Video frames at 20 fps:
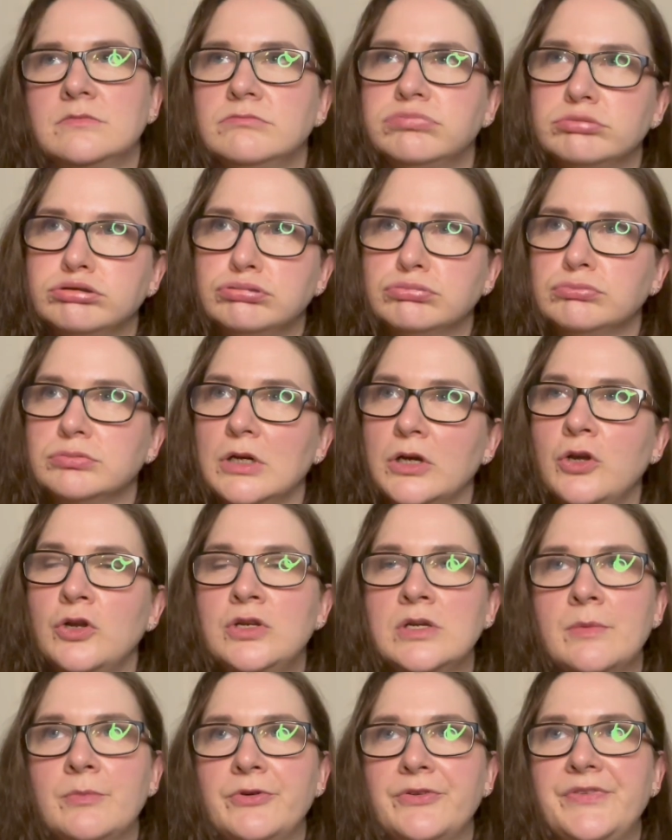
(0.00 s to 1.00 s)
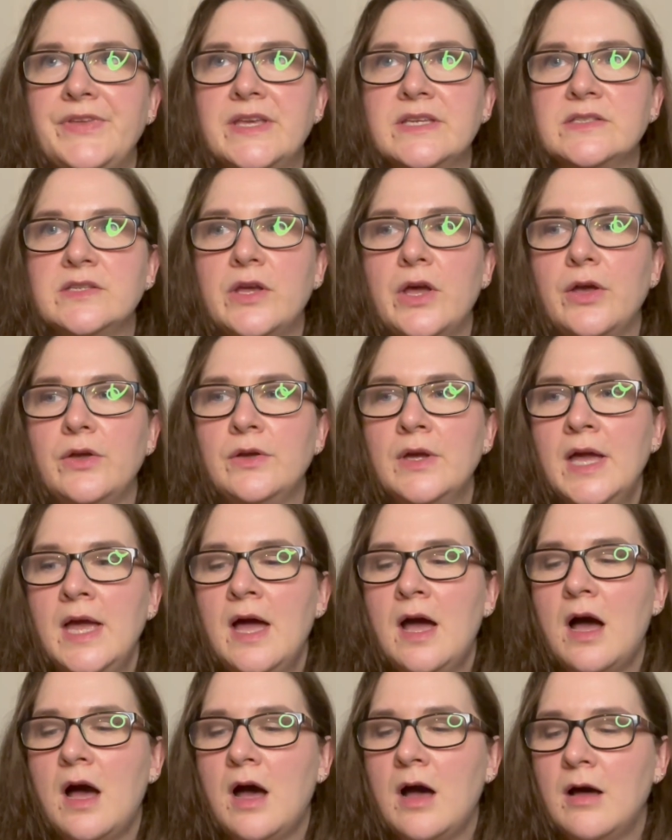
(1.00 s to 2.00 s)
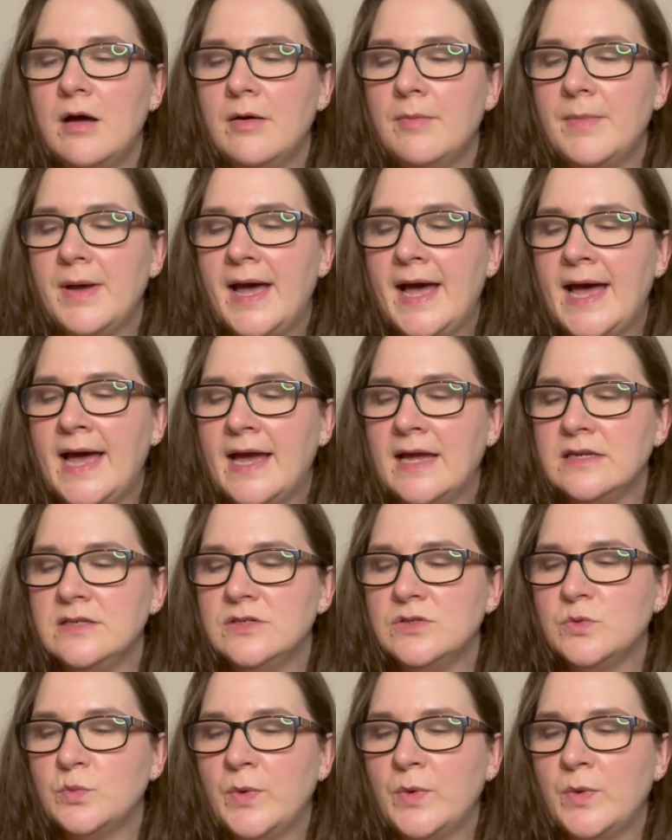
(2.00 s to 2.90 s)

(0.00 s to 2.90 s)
a good number of years ago, and